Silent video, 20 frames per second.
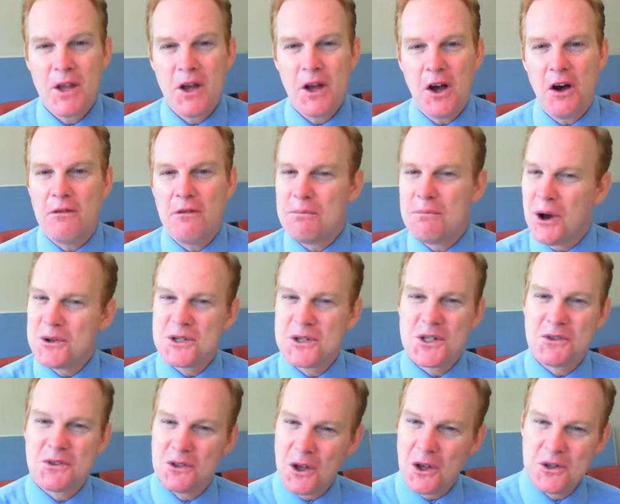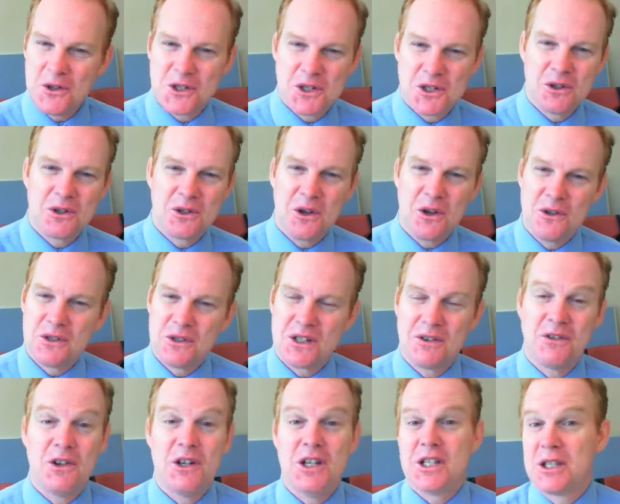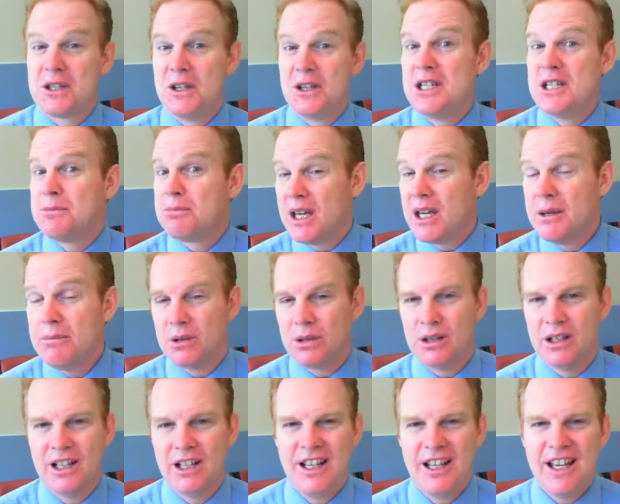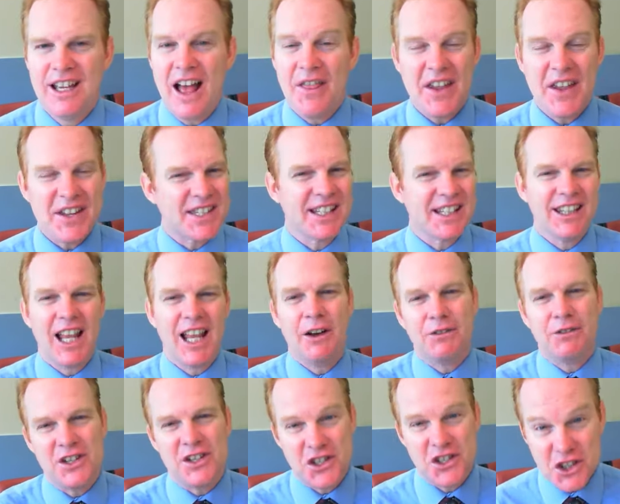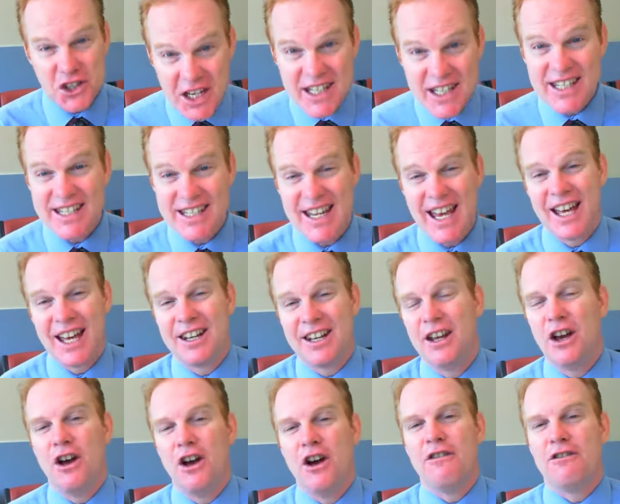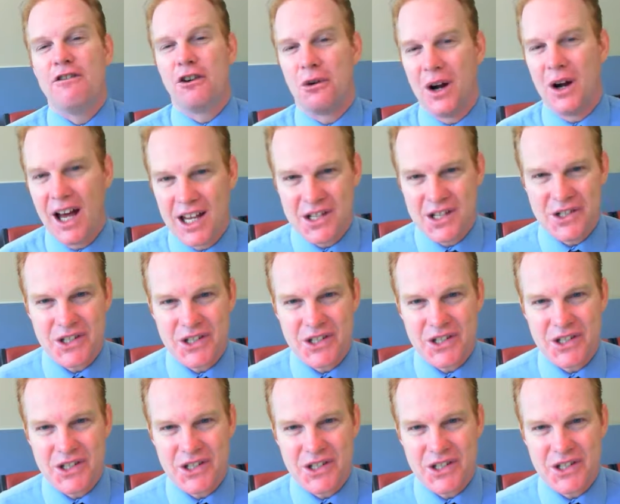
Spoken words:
of Moses for his people, and that's the love that Jesus had for us.